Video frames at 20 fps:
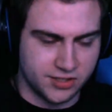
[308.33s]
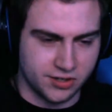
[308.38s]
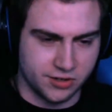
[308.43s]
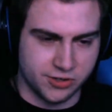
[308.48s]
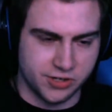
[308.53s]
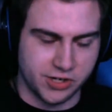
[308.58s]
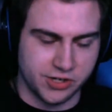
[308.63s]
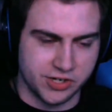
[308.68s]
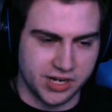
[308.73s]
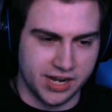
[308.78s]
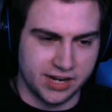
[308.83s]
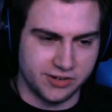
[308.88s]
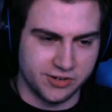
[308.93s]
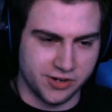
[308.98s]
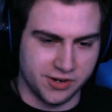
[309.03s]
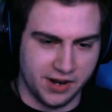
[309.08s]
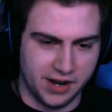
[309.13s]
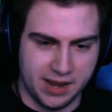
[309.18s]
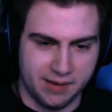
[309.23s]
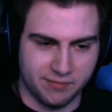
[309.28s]
So she
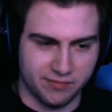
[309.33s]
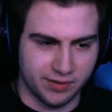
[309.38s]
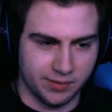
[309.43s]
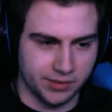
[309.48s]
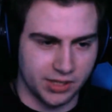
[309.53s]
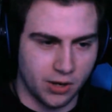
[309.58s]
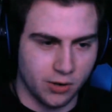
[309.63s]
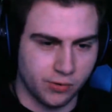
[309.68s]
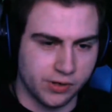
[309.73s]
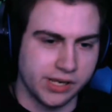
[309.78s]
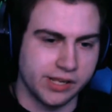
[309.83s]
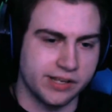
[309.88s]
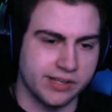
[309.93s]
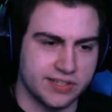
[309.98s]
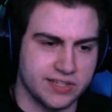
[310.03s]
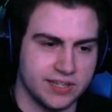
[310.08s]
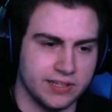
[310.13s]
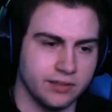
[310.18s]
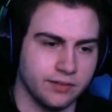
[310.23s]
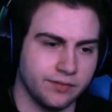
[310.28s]
changed her name from Loki
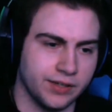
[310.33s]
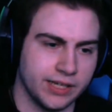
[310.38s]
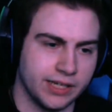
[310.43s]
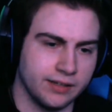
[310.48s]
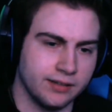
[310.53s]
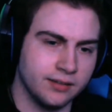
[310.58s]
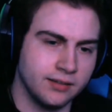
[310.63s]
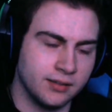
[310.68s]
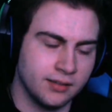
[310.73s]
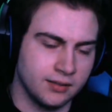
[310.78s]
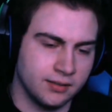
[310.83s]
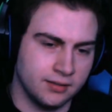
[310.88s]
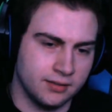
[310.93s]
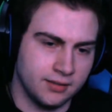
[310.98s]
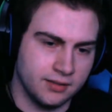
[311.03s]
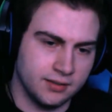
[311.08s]
to Sylvie.